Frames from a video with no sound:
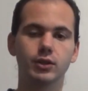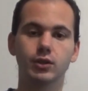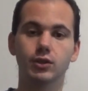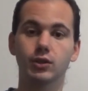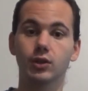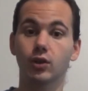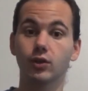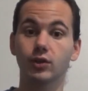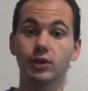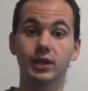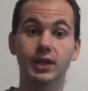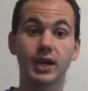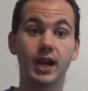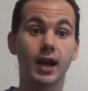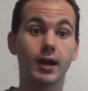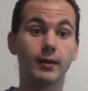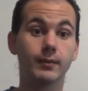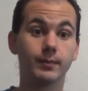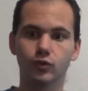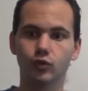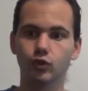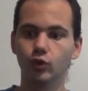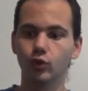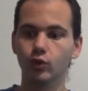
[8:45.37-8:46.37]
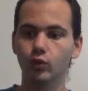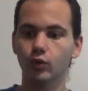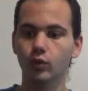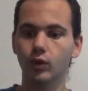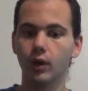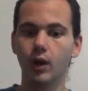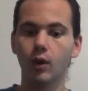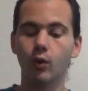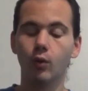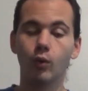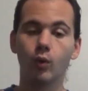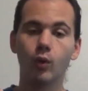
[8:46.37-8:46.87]
You gotta do
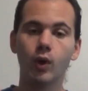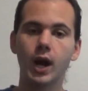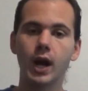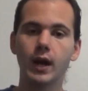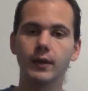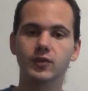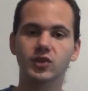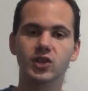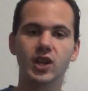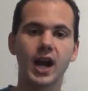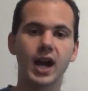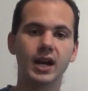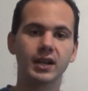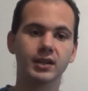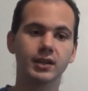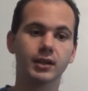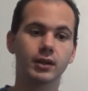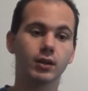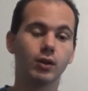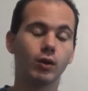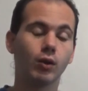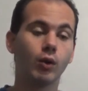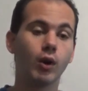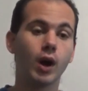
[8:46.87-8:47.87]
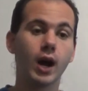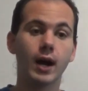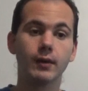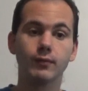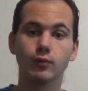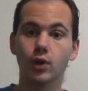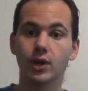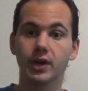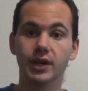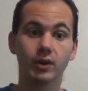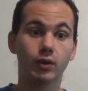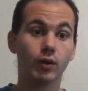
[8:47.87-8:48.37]
a lot of jogging and a lot
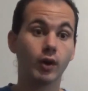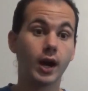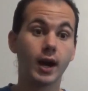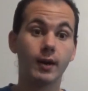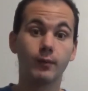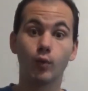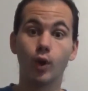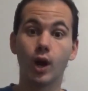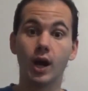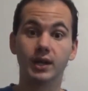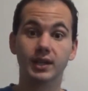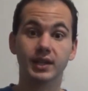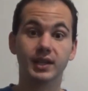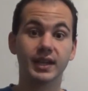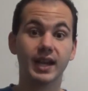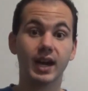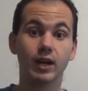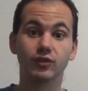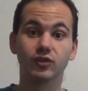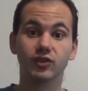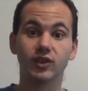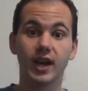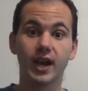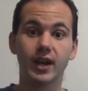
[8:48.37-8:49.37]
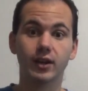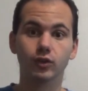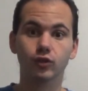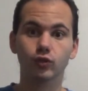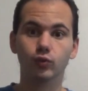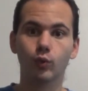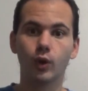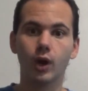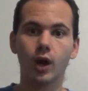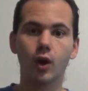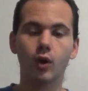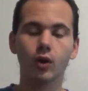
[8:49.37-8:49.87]
of running, a lot of walking outside
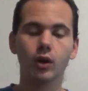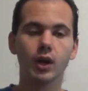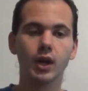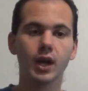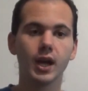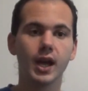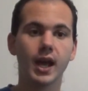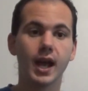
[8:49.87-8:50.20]
as well.